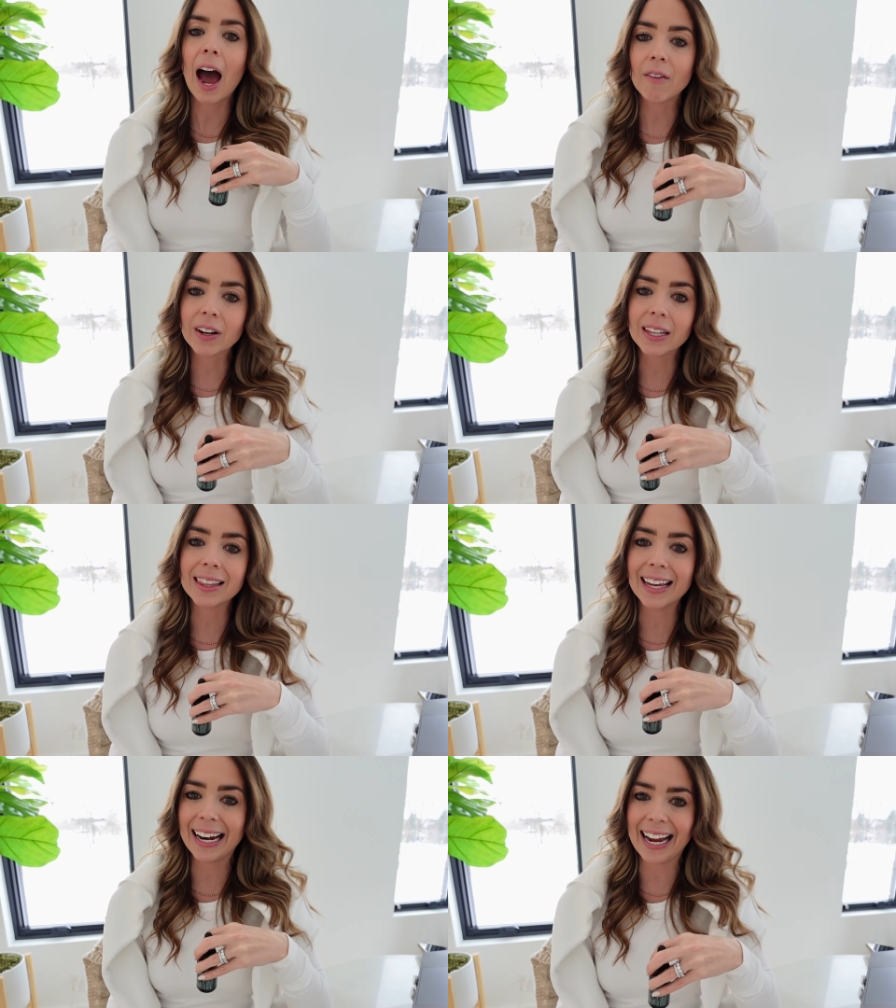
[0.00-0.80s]

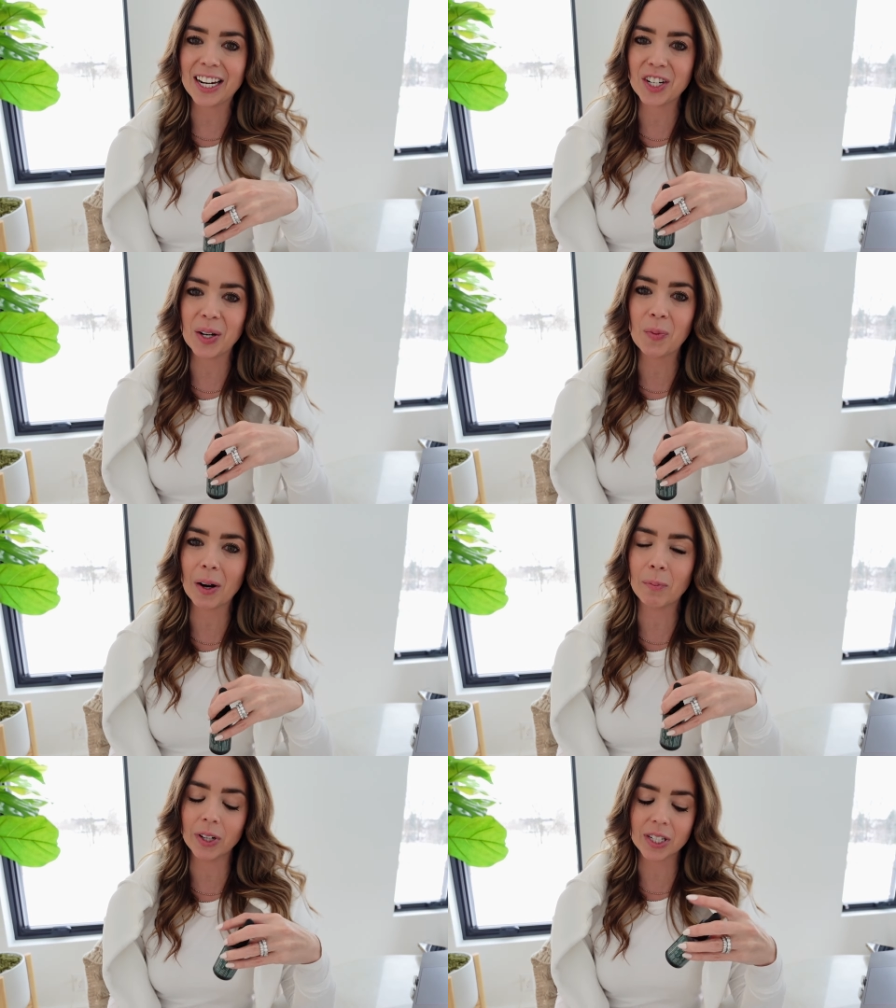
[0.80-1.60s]
everything that
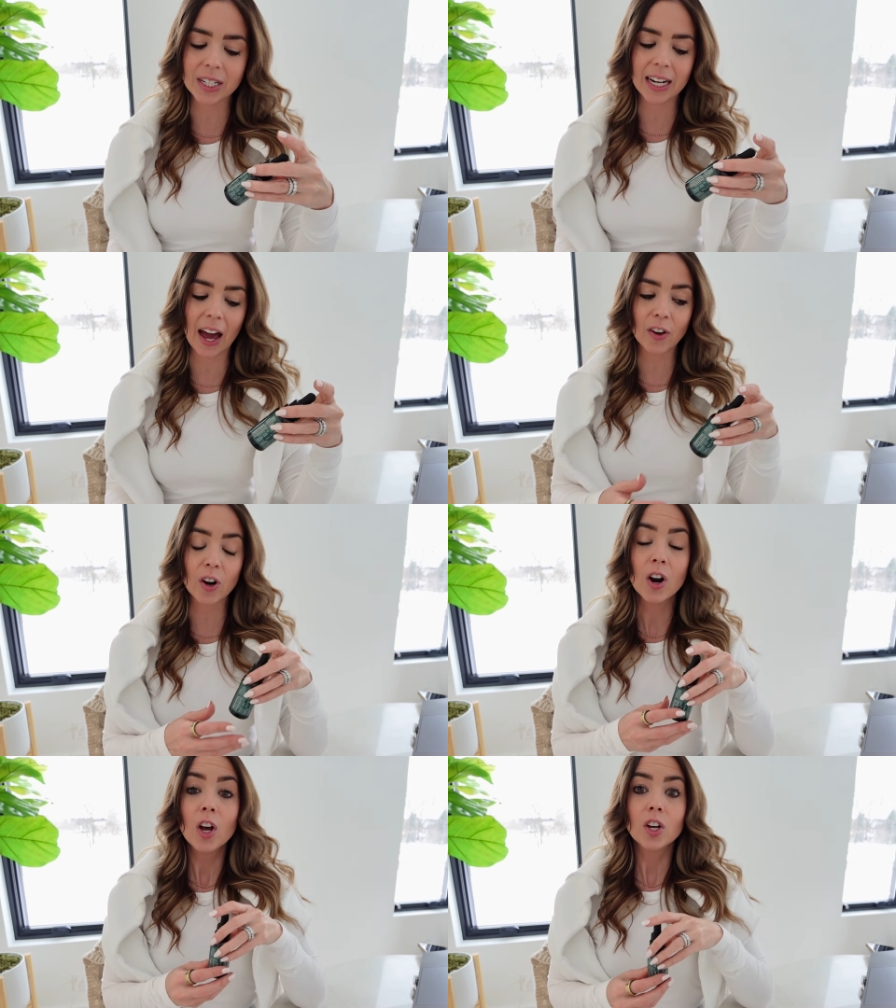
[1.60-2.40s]
AG1 puts
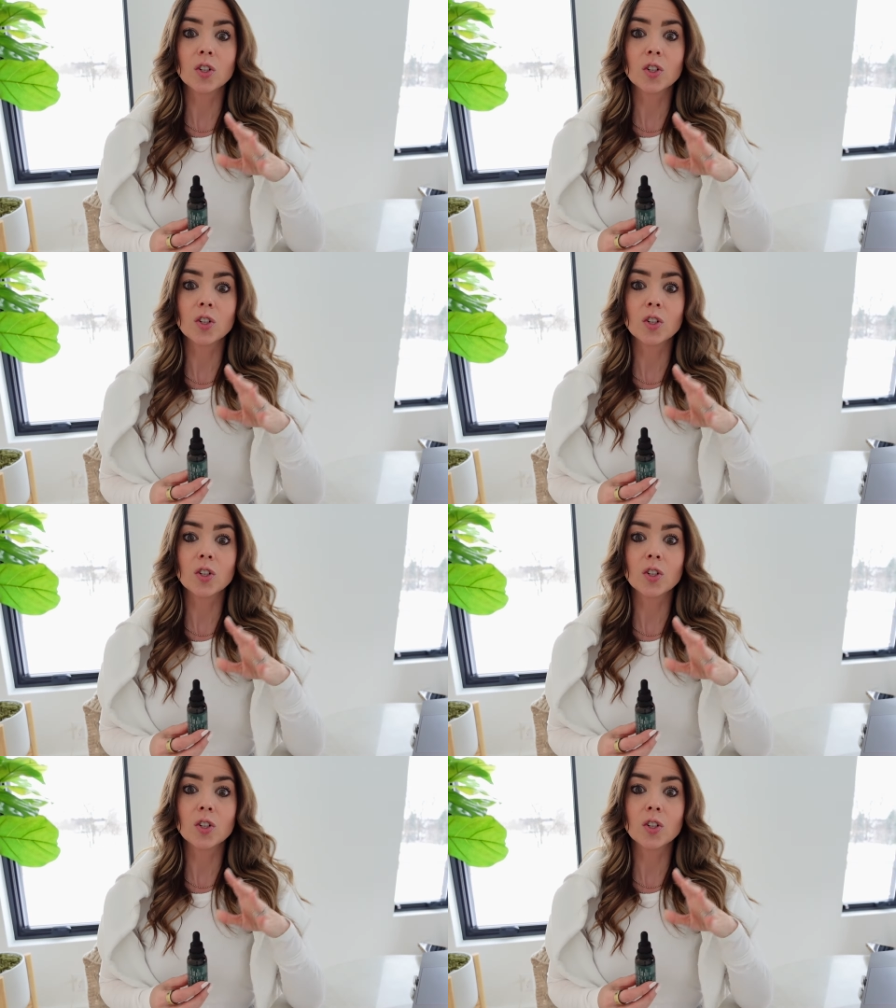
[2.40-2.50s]
together.